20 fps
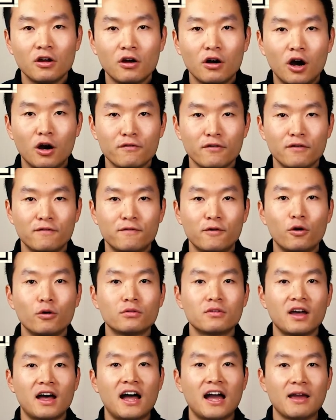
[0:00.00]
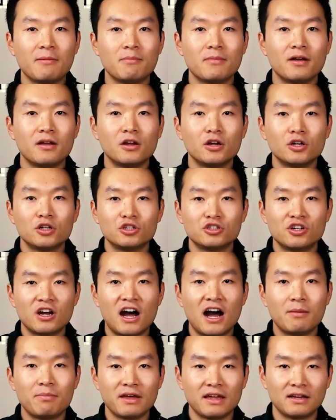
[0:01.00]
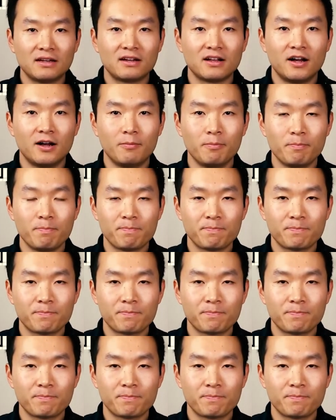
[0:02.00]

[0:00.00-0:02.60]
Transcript: of your full-time job income.